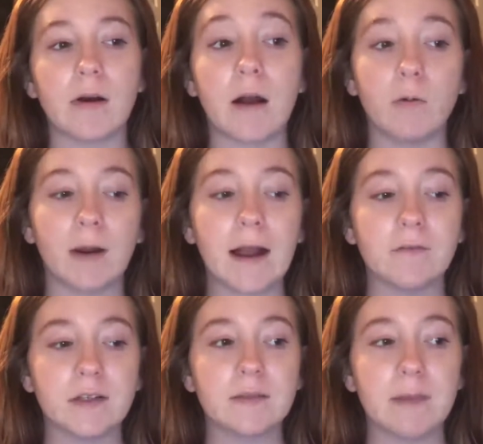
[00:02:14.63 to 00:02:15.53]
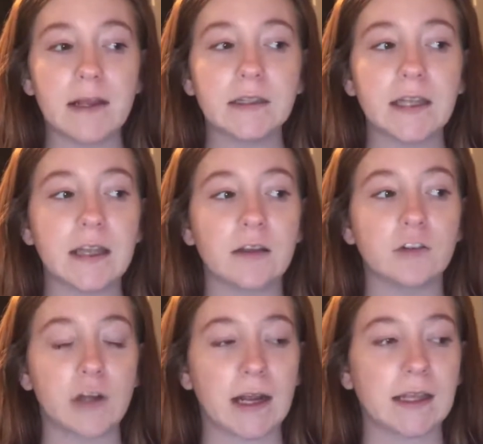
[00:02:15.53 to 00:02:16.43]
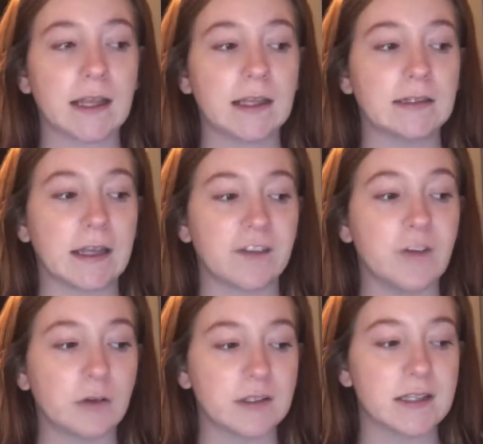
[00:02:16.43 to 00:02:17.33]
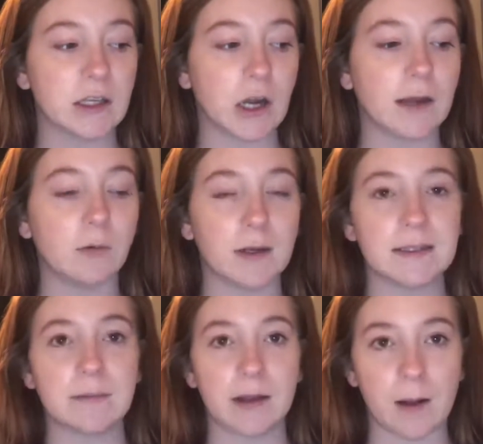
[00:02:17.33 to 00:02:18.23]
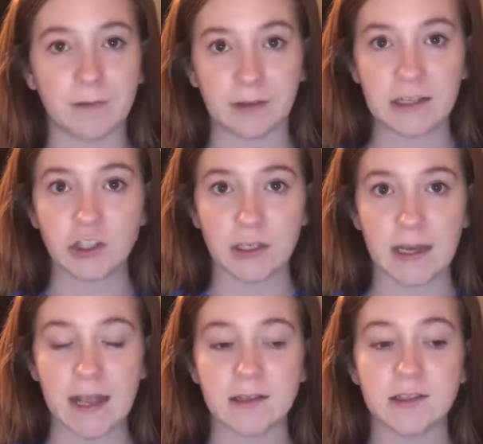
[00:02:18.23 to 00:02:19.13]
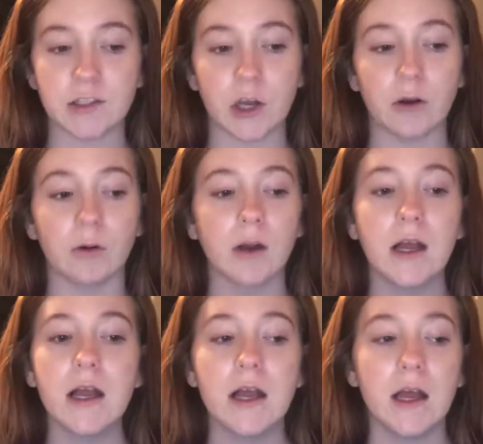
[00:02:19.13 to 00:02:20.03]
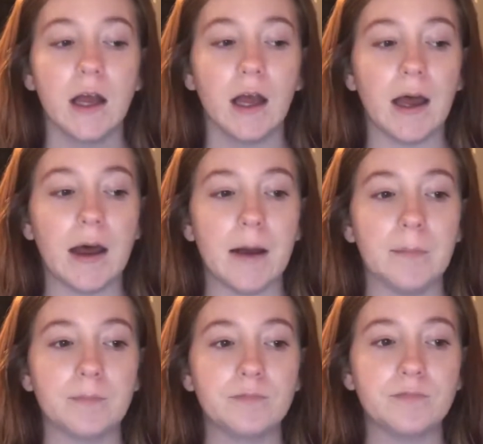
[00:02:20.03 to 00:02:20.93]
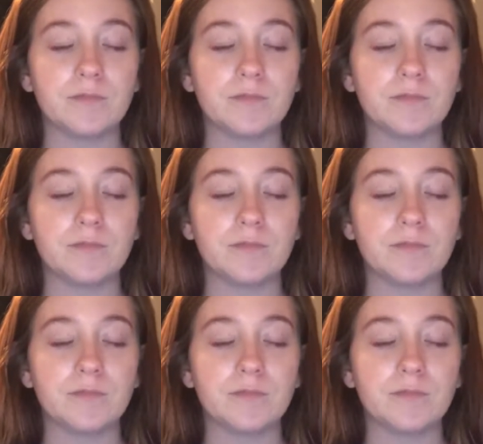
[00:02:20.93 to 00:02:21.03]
what I was mainly tracking and like focusing on was my ovulation days. So I'm